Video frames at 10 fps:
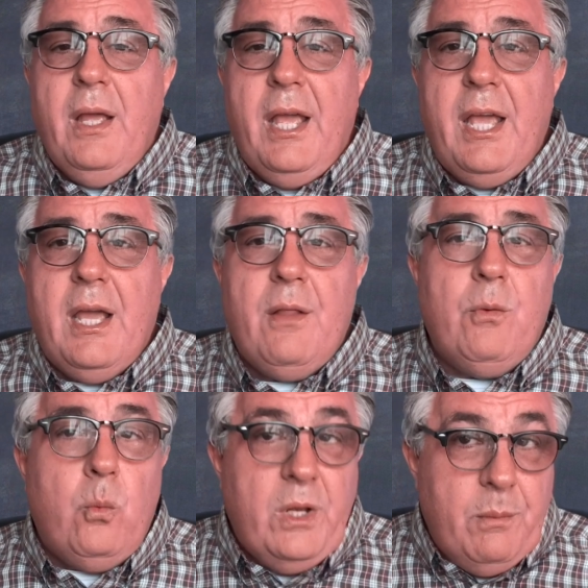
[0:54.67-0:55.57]
and the
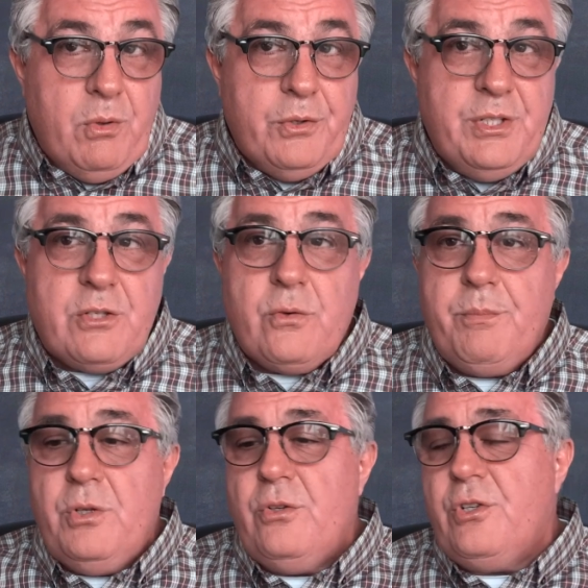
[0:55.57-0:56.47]
Weibull
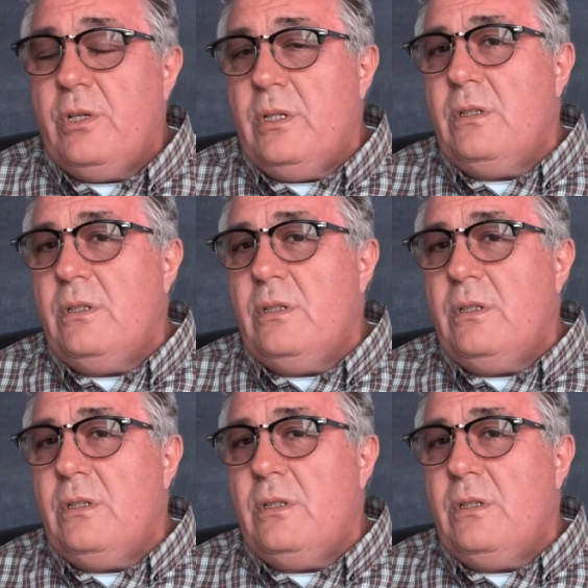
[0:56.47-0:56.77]
distribution.